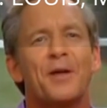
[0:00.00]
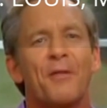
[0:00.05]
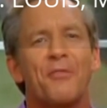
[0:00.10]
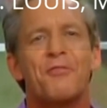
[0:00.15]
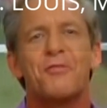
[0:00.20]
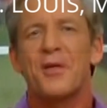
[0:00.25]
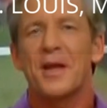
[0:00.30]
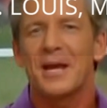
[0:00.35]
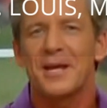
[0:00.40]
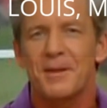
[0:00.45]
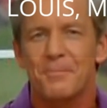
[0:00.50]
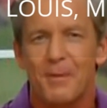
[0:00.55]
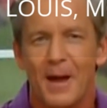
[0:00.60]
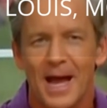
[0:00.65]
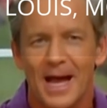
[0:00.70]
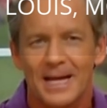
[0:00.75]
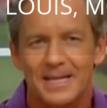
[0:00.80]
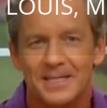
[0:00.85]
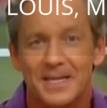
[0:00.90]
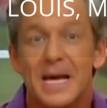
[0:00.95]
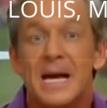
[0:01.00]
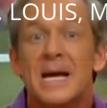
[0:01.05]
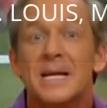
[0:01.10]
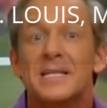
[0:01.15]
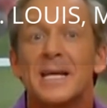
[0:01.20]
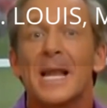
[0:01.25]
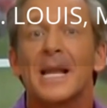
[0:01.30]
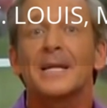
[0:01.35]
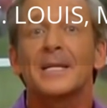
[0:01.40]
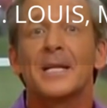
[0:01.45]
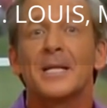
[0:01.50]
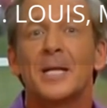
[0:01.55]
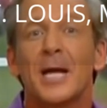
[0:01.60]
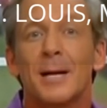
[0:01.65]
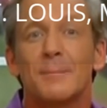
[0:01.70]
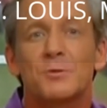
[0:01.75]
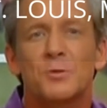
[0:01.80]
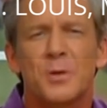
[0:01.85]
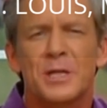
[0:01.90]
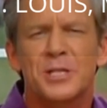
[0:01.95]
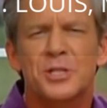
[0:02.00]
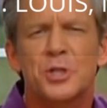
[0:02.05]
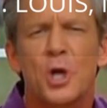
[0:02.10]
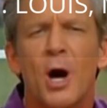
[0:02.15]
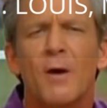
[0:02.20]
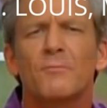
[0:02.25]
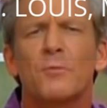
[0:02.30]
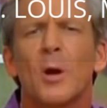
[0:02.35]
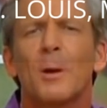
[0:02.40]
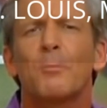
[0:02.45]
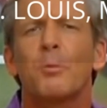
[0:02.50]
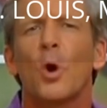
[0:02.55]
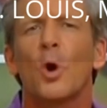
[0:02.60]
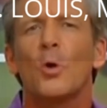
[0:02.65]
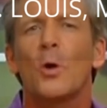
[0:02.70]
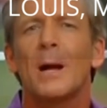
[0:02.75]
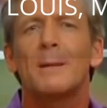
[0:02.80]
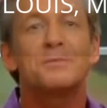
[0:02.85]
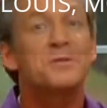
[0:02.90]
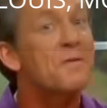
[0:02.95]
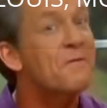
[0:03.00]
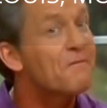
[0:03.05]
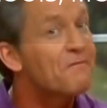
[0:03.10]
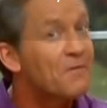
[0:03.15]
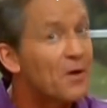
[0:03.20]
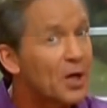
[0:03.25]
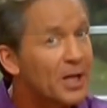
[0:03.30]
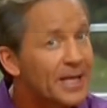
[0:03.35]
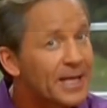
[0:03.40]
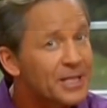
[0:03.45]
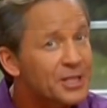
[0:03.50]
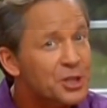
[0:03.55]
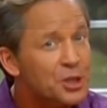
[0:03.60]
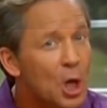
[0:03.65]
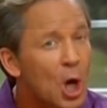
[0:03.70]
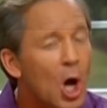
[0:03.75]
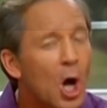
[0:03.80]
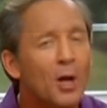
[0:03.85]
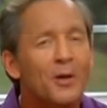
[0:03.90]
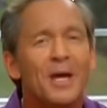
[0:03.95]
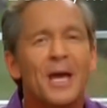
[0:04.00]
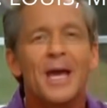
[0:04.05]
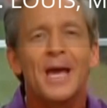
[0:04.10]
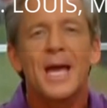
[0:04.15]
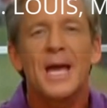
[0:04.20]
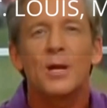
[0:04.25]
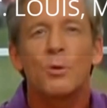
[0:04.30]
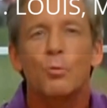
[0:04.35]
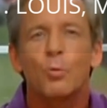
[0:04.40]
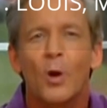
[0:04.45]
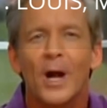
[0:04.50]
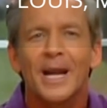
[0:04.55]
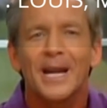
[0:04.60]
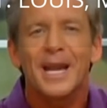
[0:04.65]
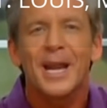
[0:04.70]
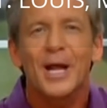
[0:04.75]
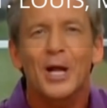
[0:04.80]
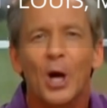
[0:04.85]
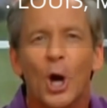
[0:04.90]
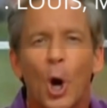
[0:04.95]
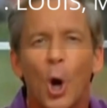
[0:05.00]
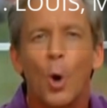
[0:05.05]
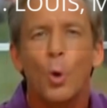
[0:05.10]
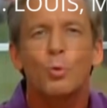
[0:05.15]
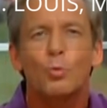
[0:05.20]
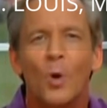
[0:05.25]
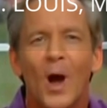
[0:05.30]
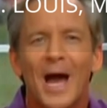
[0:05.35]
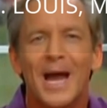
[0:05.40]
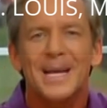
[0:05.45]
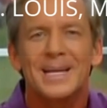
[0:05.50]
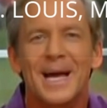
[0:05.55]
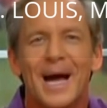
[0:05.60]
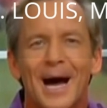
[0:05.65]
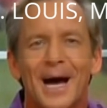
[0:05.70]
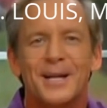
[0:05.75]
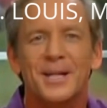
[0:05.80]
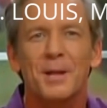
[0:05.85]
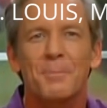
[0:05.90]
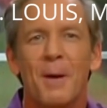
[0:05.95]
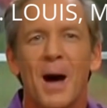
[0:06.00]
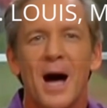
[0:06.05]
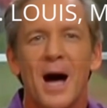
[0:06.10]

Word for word: is a thing of the past. Telikin comes with its software programs fully installed and ready to go right out of the